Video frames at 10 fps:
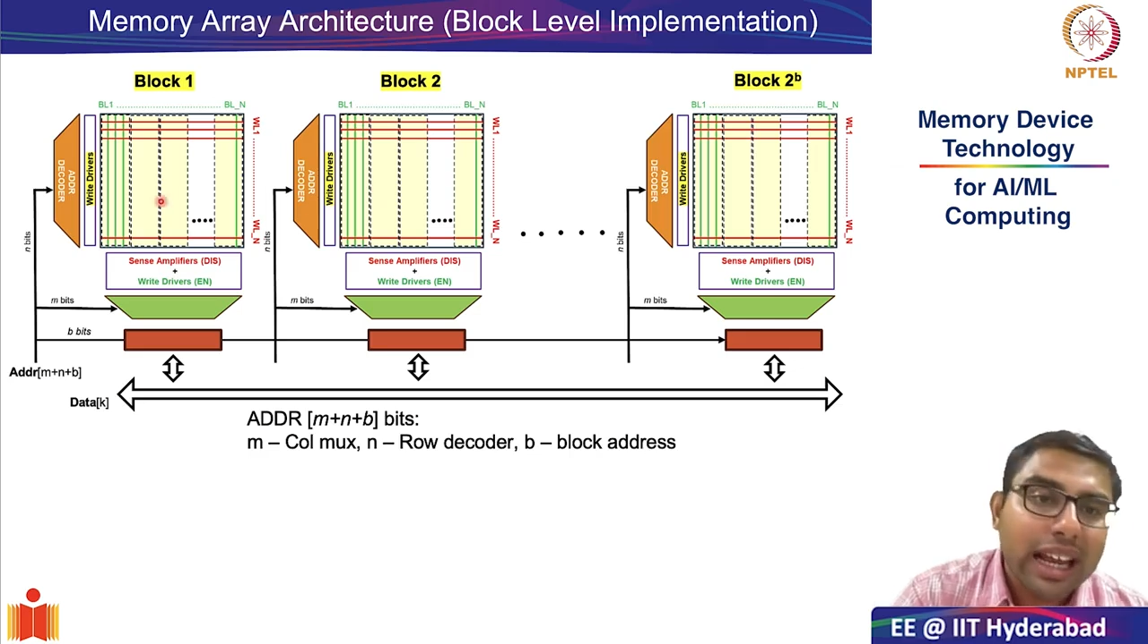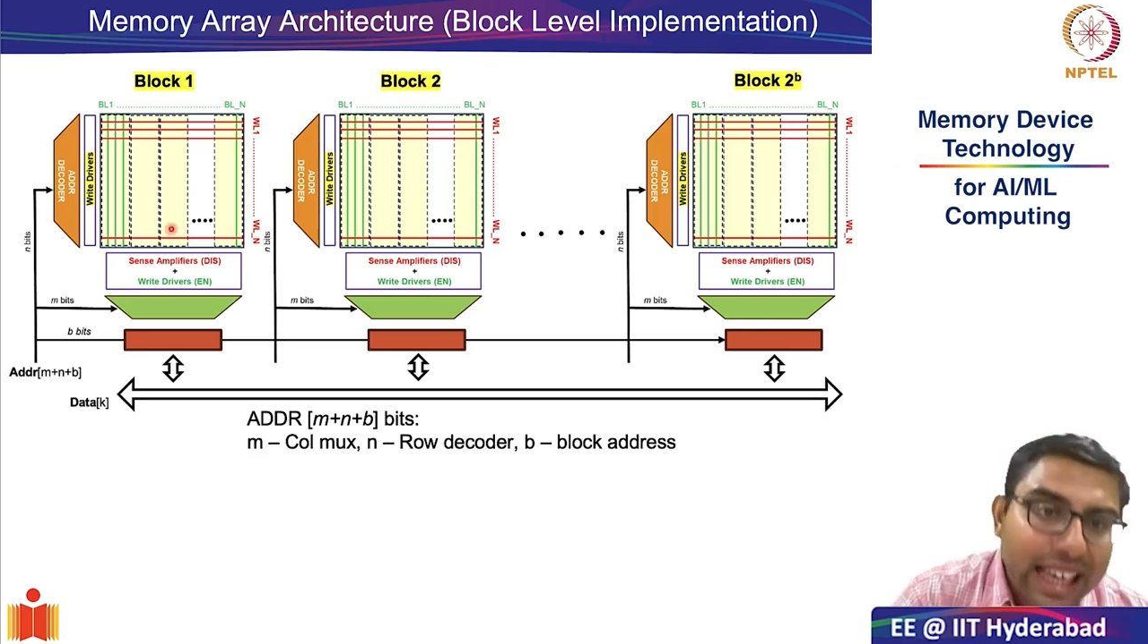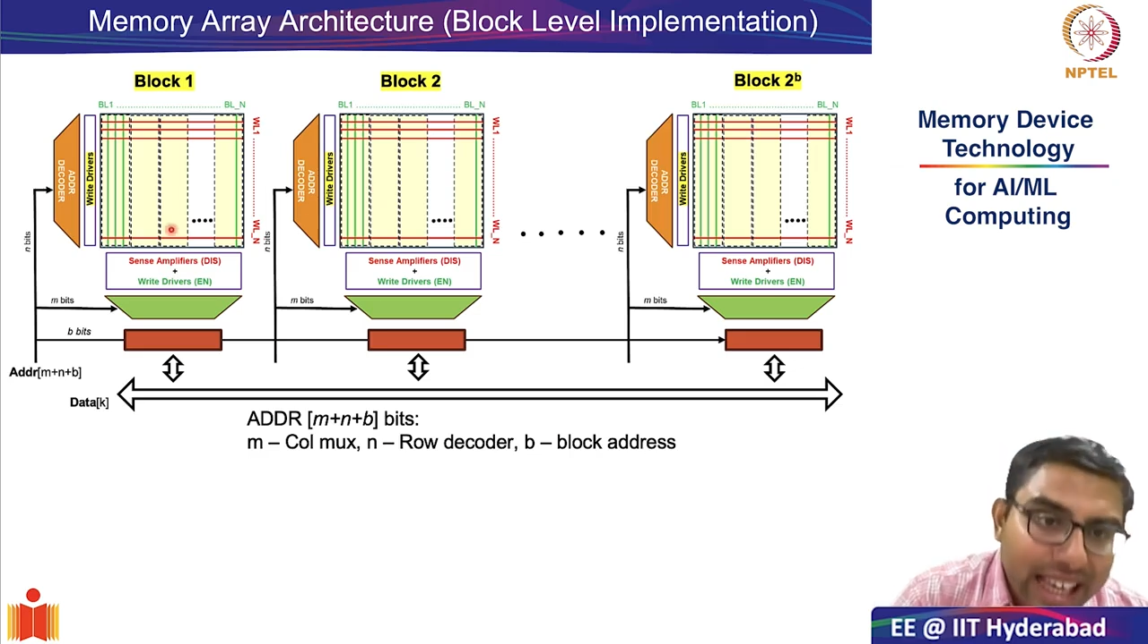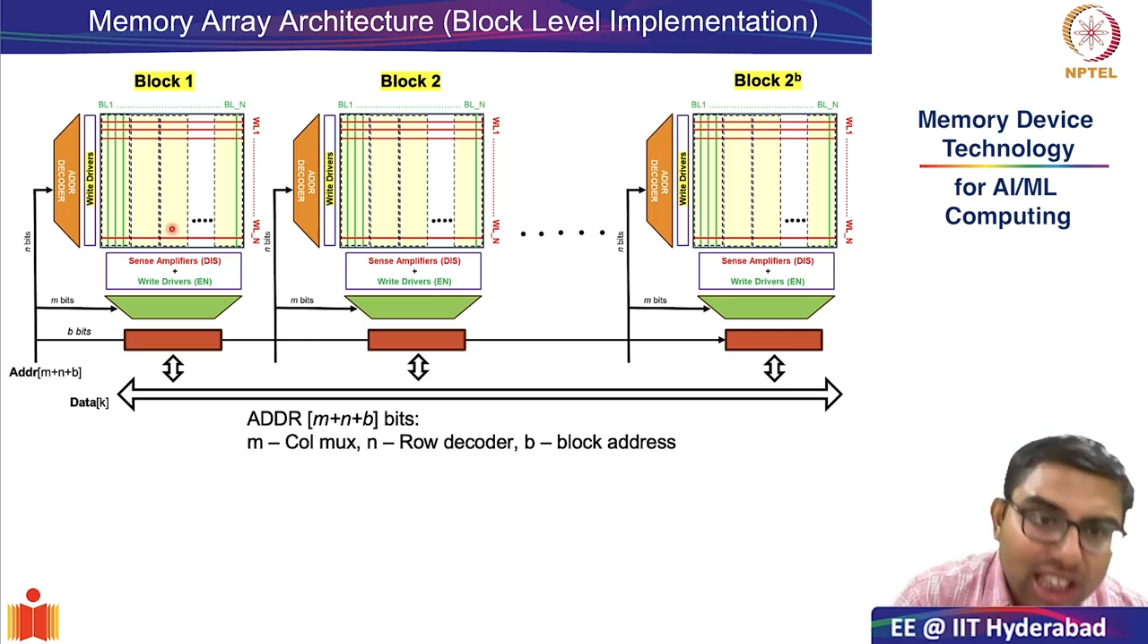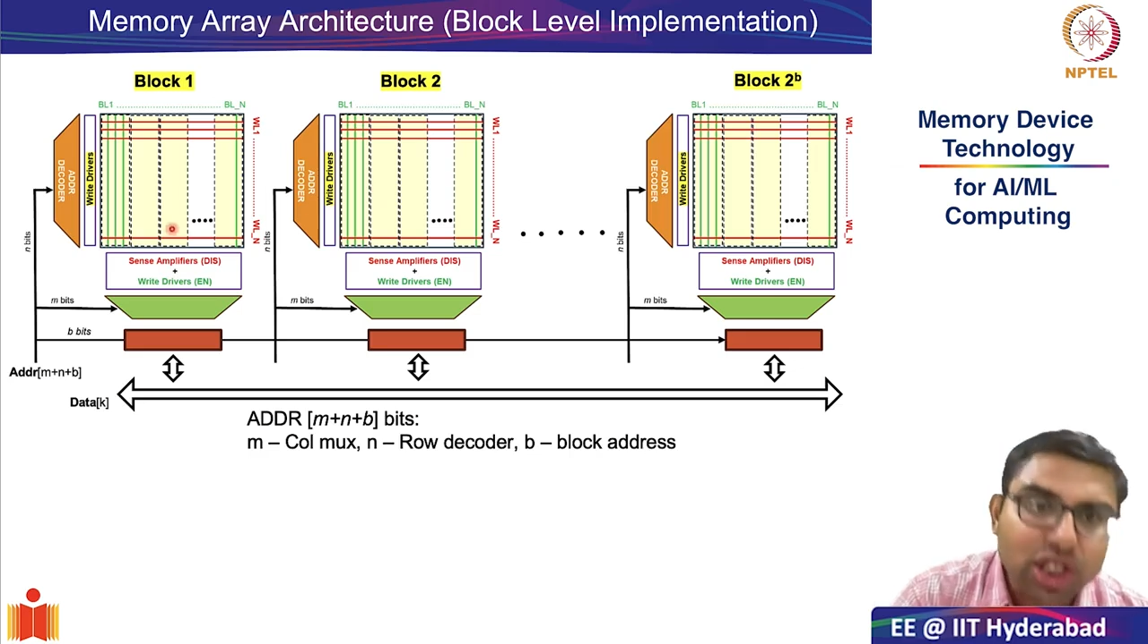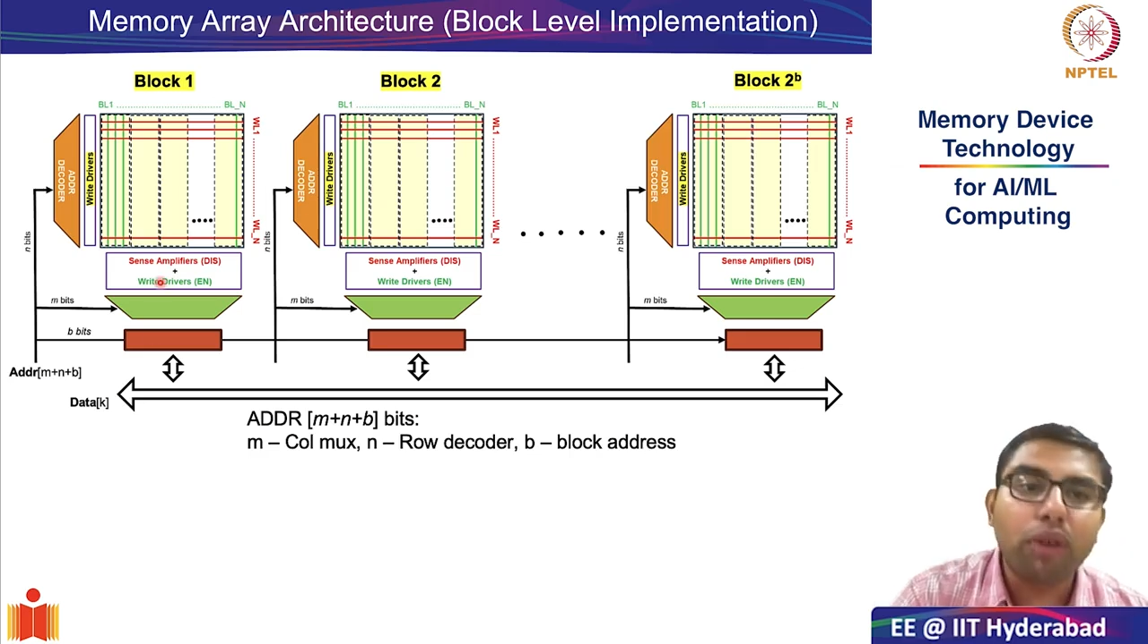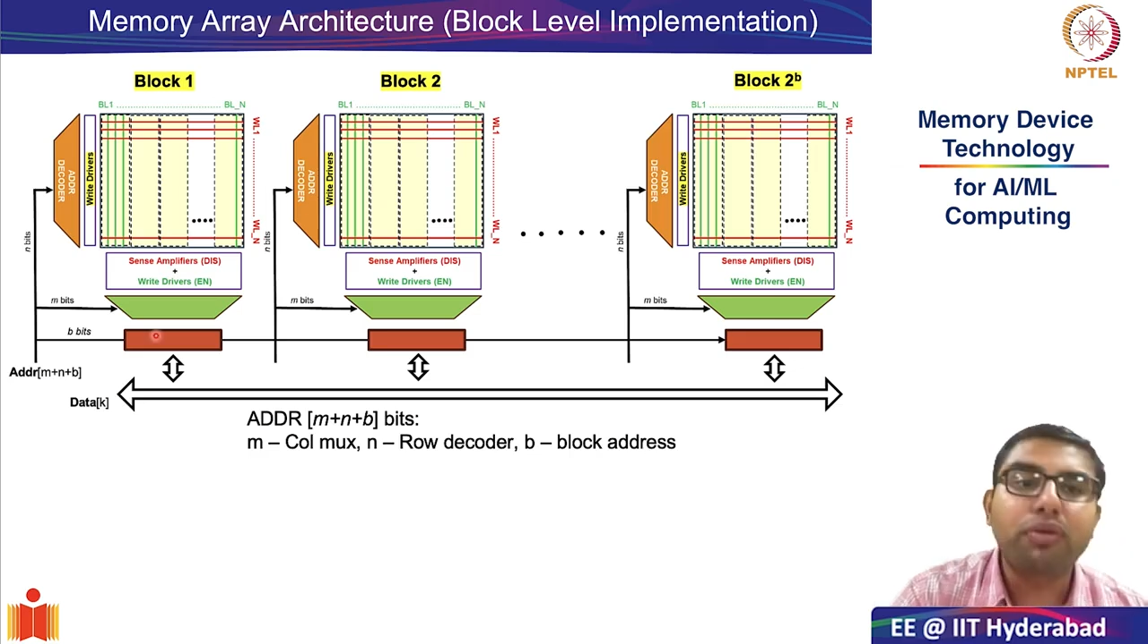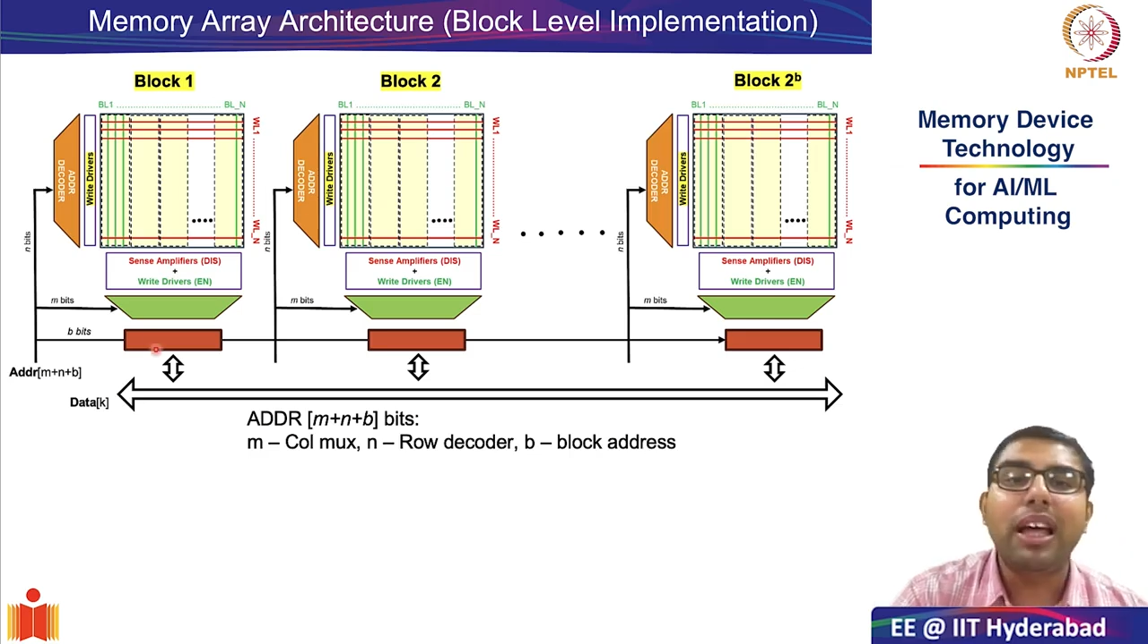Each of